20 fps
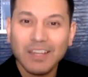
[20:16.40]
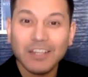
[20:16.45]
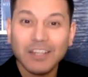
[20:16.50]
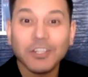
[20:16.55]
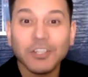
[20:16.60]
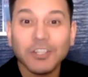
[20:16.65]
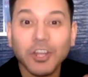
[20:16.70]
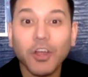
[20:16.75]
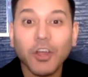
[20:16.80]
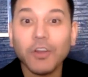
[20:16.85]

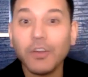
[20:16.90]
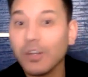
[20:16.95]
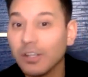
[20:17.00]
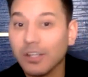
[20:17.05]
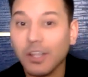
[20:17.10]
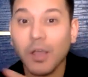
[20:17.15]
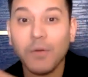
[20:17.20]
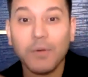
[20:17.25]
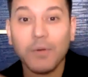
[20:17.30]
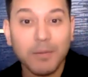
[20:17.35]
You don't
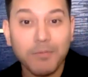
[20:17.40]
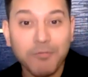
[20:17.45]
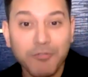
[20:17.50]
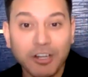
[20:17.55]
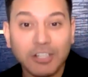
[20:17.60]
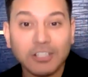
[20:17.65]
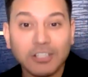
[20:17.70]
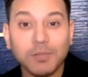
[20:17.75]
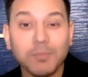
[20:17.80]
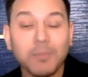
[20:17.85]
go and
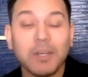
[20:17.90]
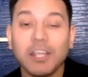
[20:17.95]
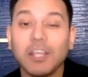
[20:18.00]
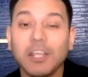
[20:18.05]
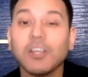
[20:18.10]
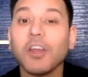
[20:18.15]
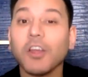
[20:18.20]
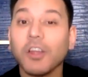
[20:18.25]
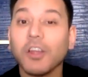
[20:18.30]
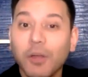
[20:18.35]
approach somebody.
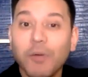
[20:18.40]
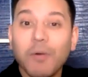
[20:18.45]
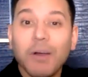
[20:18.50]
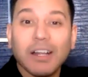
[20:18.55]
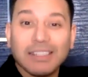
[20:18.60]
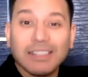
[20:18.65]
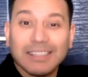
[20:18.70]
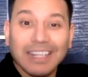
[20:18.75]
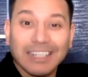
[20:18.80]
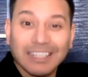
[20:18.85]
You don't go
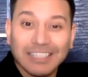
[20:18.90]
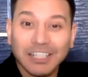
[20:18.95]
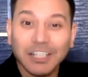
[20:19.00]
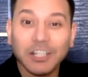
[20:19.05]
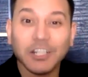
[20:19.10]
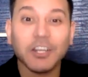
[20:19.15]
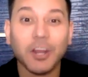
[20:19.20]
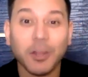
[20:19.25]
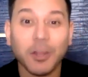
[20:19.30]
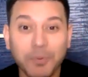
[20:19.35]
out
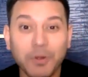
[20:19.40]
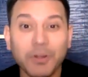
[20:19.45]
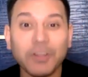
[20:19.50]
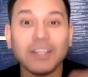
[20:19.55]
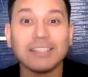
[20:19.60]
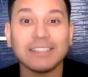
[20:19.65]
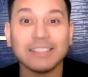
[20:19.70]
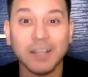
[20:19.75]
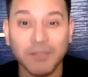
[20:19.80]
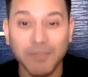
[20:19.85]
dating. You don't put
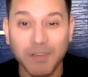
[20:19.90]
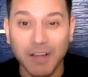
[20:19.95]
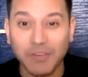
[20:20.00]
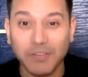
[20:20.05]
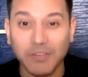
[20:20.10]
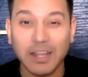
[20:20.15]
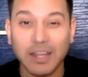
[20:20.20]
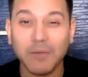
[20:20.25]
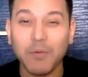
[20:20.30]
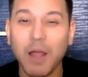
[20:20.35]
yourself
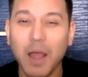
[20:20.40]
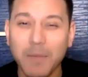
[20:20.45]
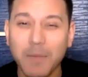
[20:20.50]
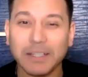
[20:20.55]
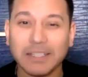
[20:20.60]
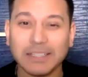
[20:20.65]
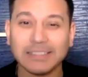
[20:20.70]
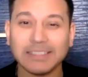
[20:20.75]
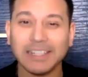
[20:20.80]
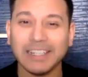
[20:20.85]
out there. What
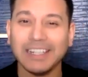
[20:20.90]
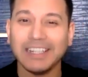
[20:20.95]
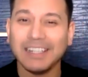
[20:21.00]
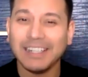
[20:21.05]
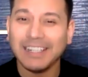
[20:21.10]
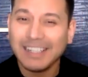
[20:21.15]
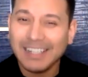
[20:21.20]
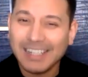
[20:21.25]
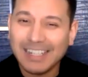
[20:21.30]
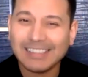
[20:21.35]
happens?
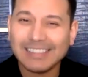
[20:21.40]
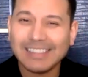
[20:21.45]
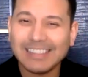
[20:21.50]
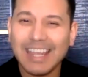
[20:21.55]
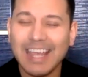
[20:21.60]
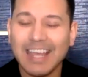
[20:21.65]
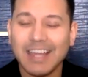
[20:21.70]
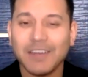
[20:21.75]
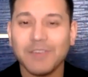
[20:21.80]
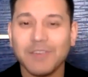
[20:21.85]
You get
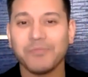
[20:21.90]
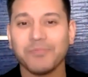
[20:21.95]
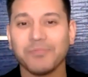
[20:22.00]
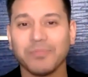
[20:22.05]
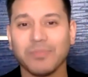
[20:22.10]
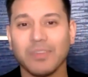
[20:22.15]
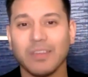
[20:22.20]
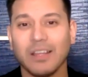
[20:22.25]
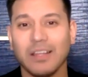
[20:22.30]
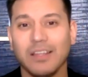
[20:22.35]
scared.
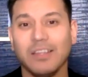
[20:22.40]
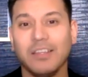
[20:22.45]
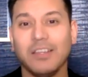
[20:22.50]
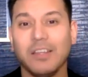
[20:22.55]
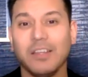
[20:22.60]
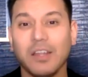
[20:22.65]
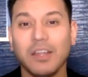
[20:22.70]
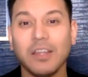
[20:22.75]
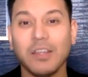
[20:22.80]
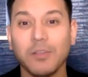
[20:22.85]

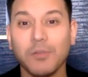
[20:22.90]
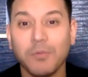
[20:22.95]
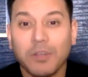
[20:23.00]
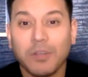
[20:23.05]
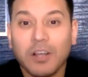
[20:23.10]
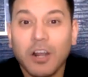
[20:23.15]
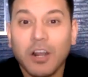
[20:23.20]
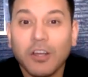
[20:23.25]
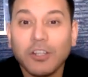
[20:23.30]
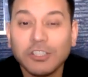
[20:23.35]
You
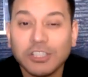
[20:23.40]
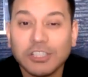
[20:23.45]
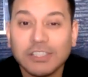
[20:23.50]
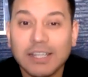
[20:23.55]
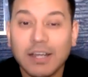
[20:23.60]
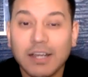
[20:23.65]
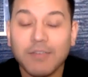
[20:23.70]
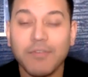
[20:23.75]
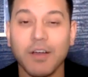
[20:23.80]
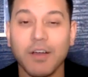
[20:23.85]
close
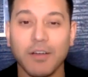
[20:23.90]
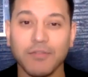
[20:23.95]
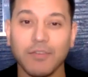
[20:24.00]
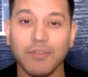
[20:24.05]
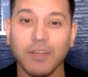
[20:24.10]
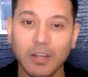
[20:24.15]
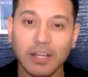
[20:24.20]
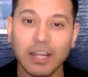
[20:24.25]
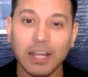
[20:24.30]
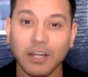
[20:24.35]
yourself off.
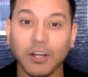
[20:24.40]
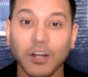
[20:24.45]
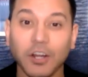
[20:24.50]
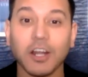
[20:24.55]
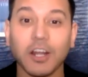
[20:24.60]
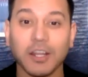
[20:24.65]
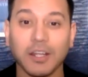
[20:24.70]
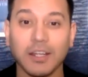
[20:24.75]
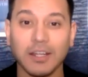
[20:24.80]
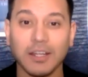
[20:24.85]
Okay,
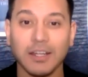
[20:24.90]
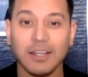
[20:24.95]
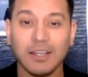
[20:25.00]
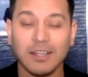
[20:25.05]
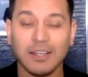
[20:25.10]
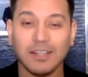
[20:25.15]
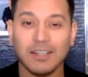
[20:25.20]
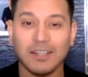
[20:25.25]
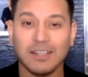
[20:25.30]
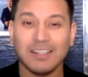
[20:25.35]
good.
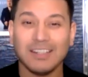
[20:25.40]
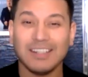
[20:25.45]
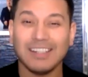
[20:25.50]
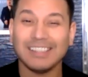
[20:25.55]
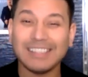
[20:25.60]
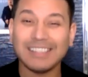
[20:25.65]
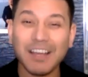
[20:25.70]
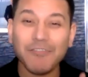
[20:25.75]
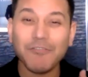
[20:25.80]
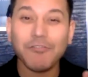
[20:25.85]

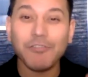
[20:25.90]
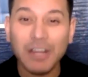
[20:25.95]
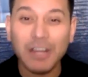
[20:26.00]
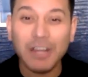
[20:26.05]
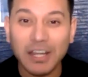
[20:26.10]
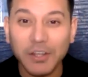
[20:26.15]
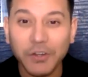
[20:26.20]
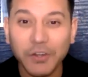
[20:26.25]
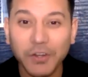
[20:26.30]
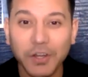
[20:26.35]
Is that
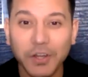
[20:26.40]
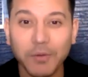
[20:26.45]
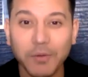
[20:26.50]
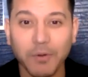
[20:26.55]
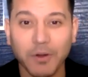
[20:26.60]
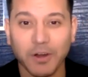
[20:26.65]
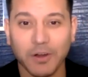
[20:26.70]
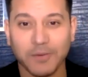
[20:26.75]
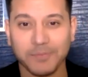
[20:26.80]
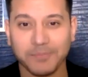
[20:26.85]
really who
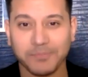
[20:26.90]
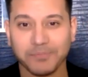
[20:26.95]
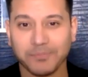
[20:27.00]
you are?